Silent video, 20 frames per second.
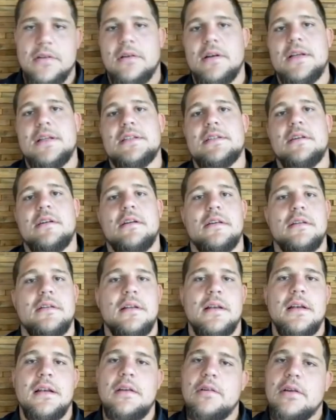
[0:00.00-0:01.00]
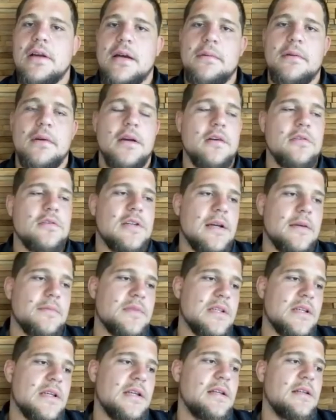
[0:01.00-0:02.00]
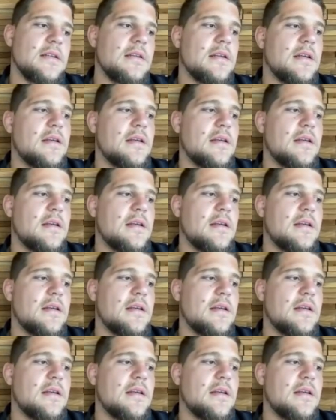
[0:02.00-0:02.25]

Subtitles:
restart, and a new coach comes in,